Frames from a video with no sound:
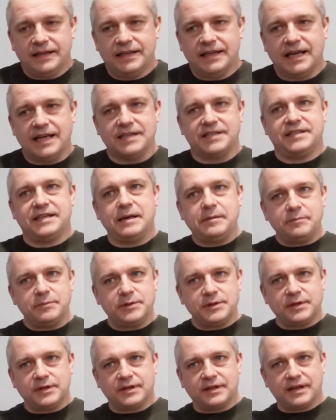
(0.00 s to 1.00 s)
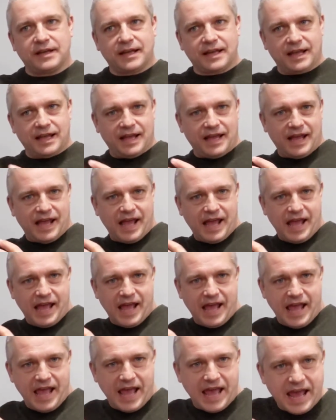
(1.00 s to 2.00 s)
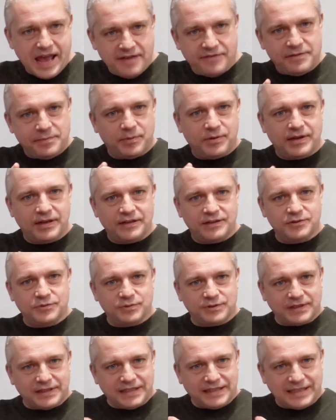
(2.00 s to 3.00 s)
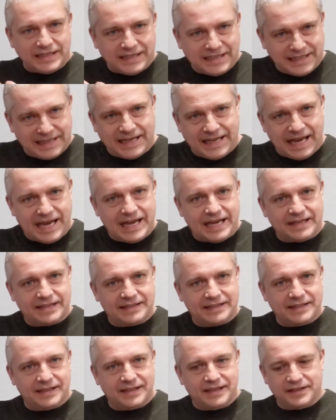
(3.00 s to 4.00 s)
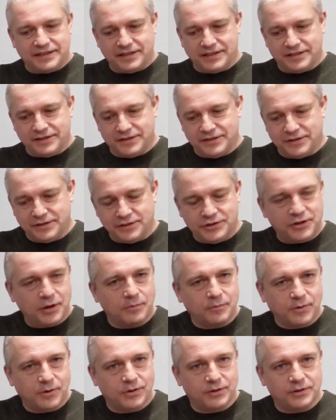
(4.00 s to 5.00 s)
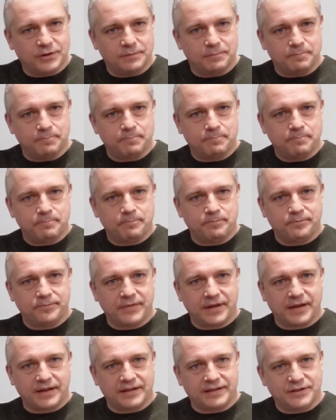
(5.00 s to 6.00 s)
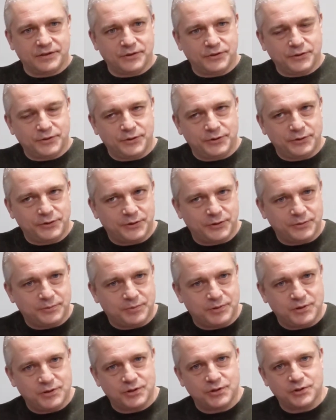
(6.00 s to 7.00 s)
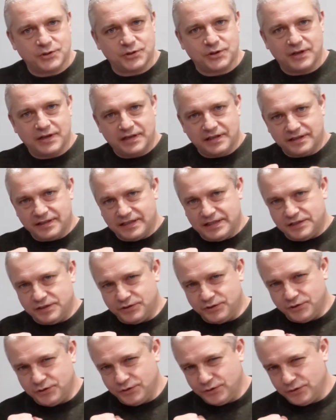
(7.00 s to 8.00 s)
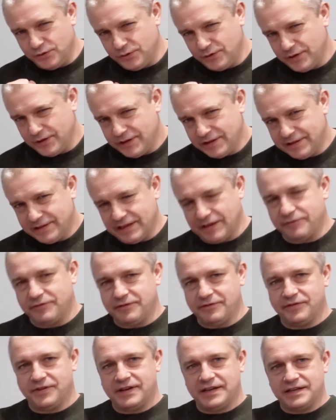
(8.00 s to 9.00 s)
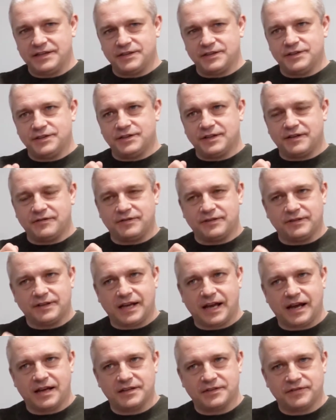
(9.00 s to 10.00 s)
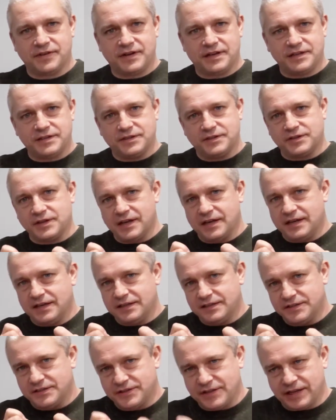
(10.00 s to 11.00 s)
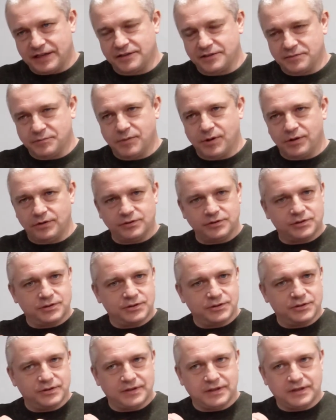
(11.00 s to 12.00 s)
it seems everybody else was getting the jump on them to produce these new different finishes, different cask finishes, single malts,